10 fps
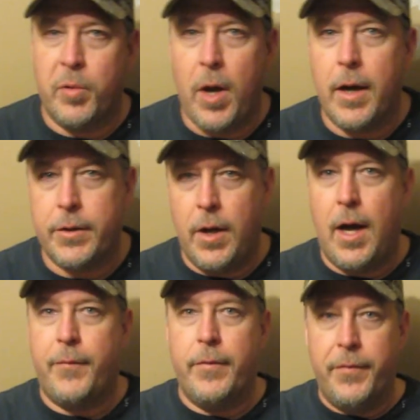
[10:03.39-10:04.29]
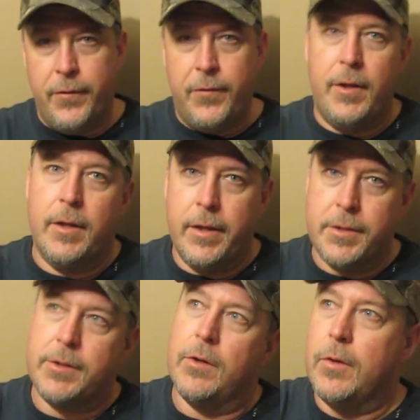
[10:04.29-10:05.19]
product off of the ceiling
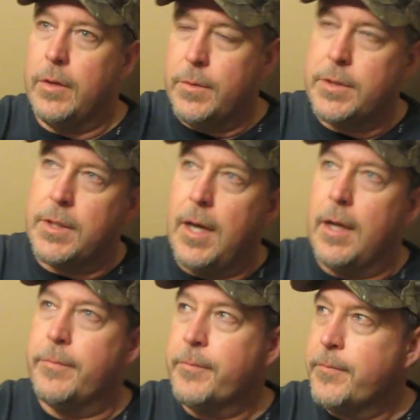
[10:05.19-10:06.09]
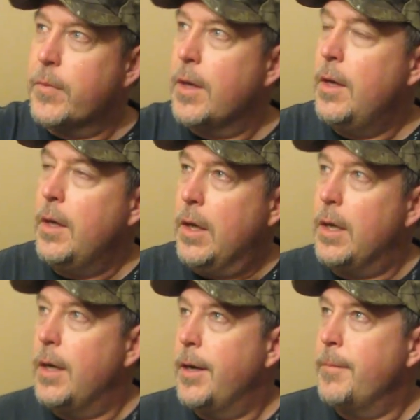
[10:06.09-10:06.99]
so it was on.
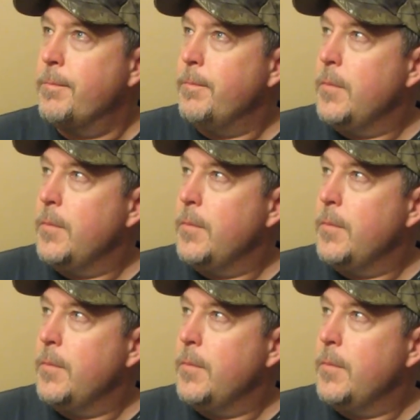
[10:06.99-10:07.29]
Um,